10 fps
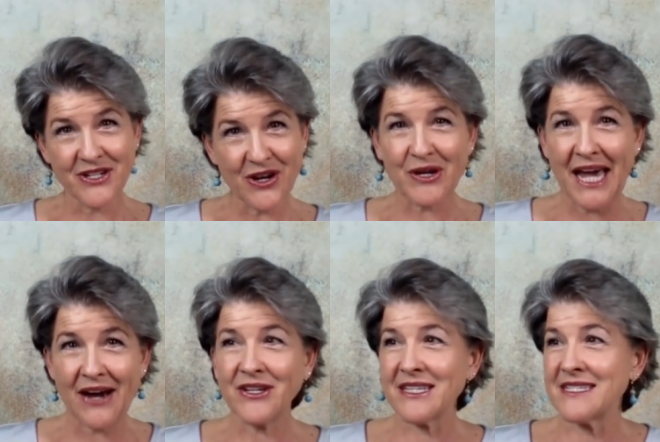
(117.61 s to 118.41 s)
you know
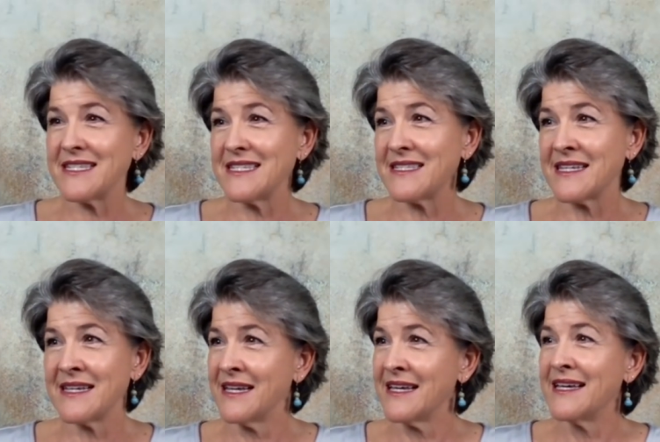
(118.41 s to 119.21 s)
calculus is
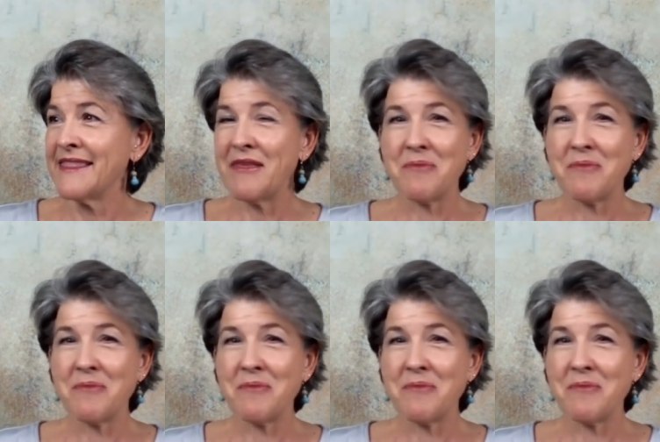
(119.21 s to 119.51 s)
the